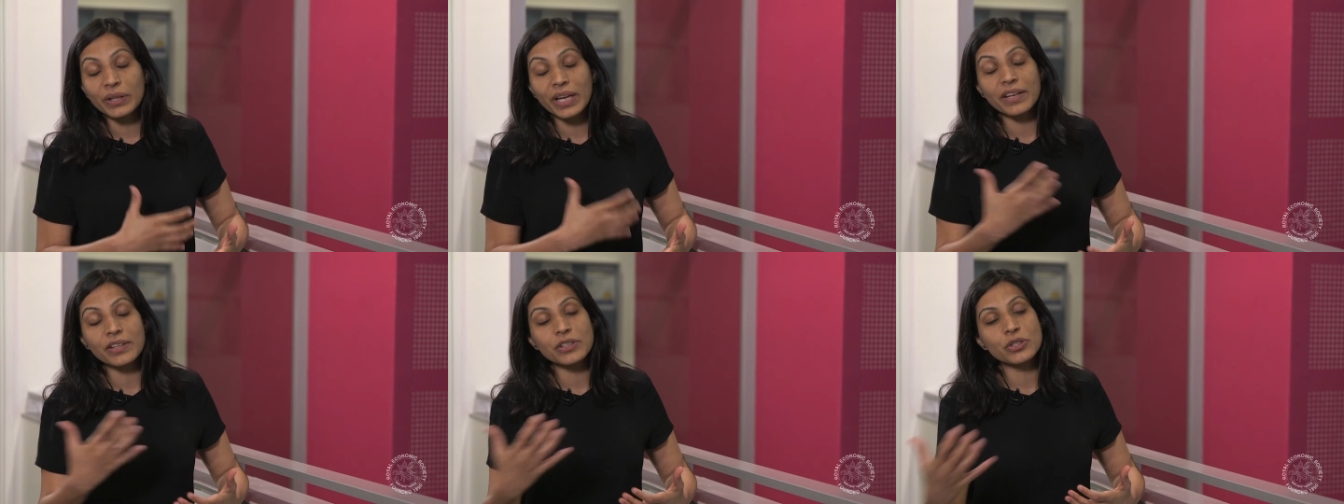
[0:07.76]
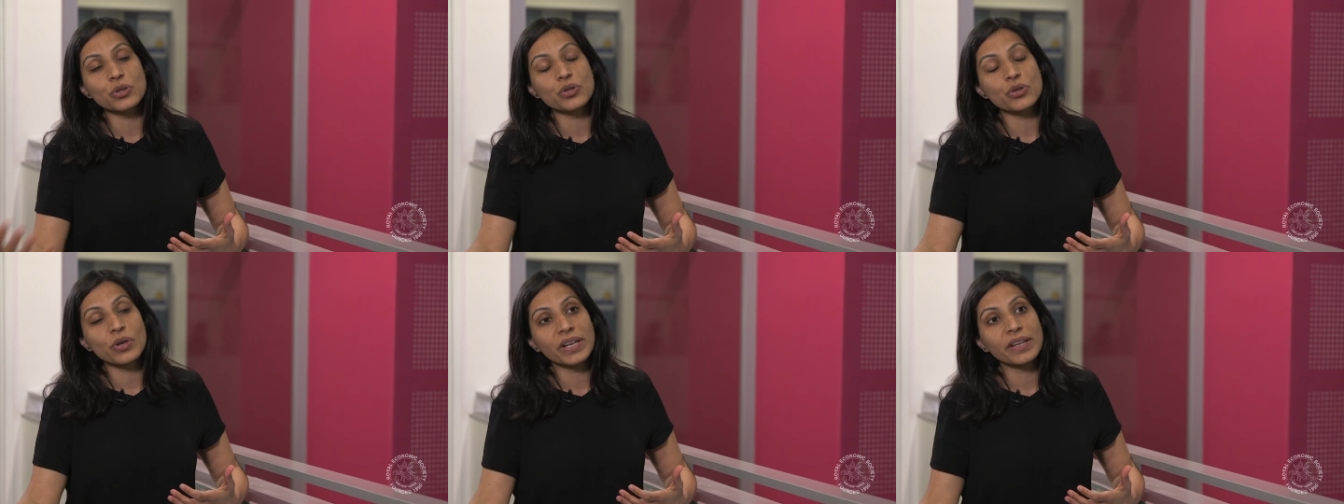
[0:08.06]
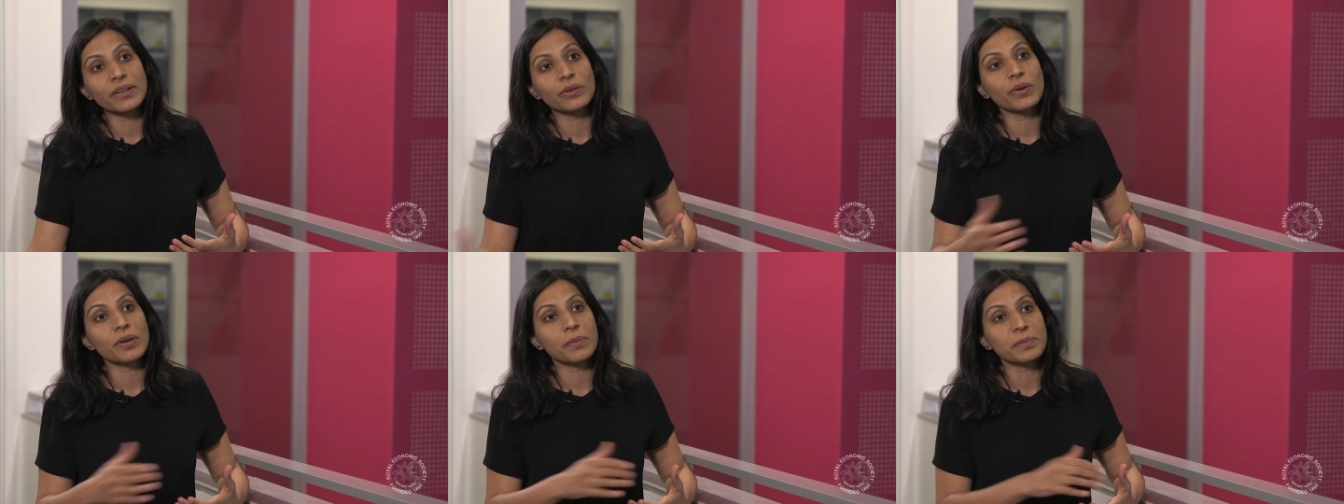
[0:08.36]
get into trade
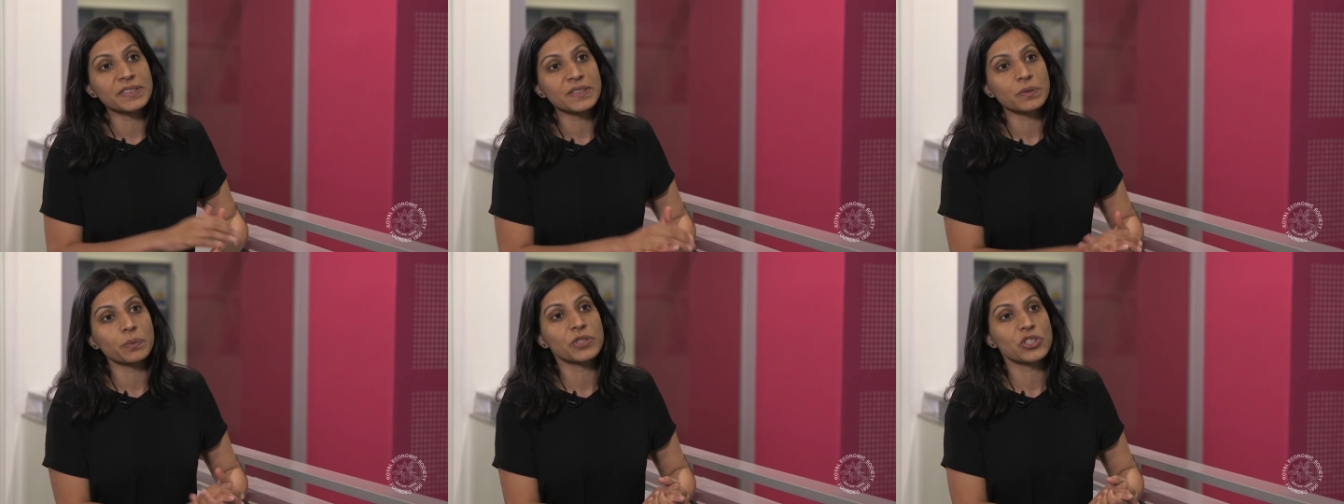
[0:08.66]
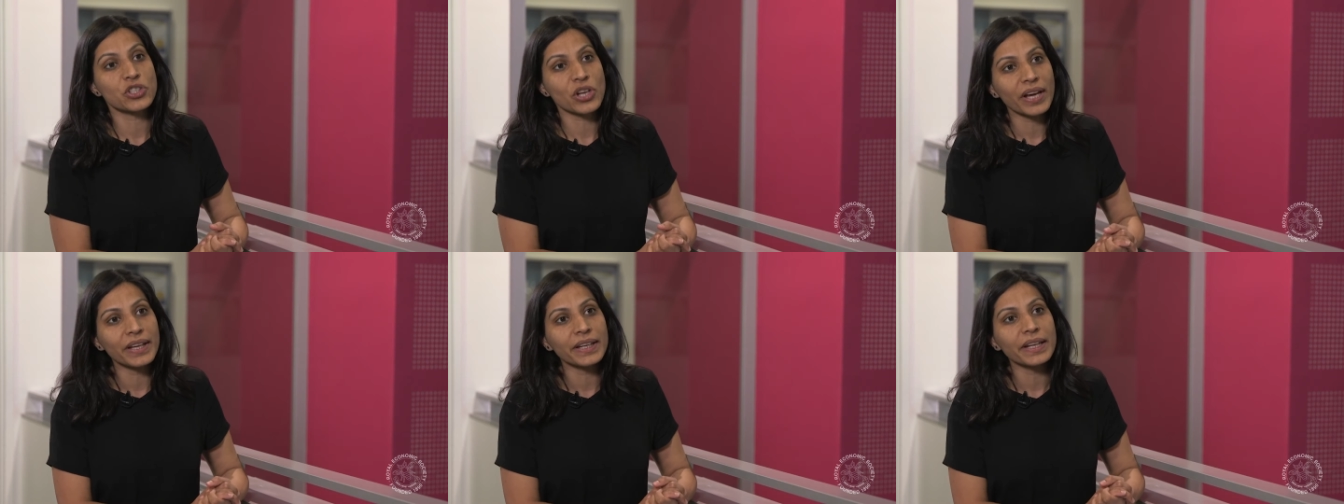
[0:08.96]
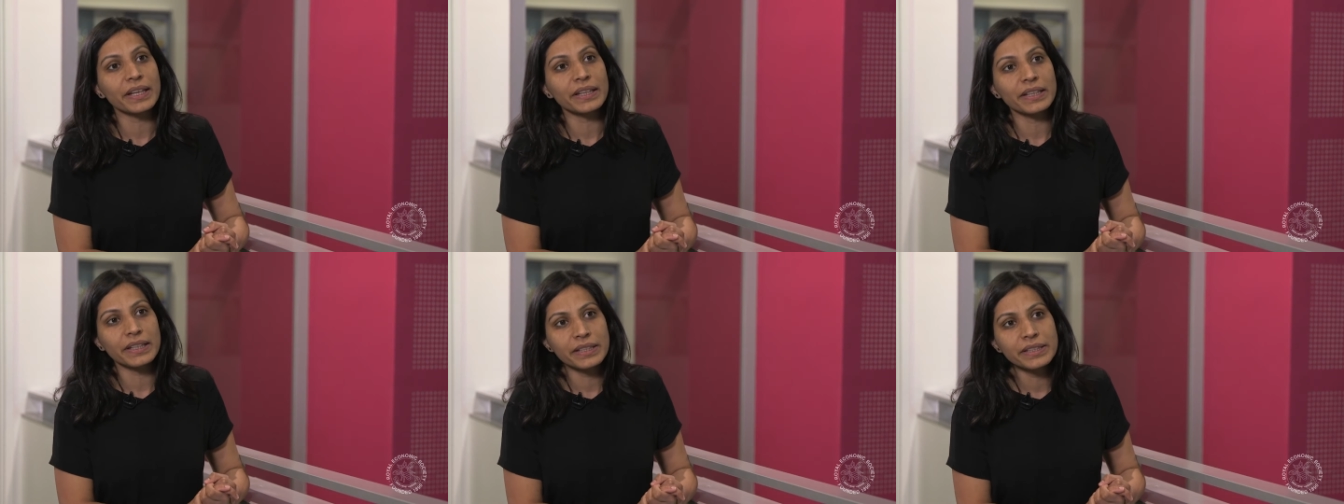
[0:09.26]
agreements with China
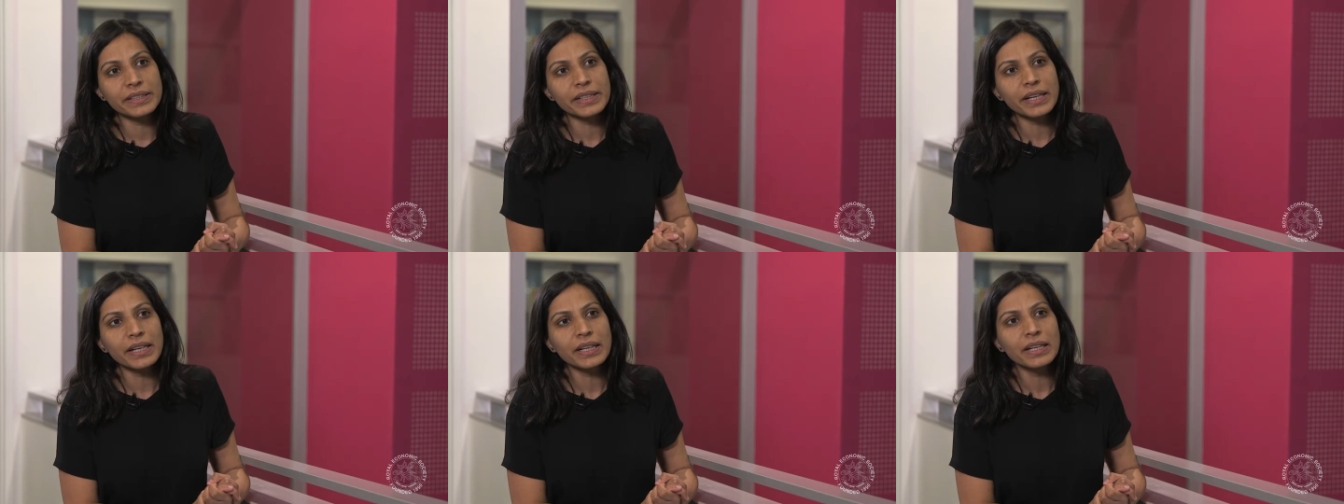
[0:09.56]
and India,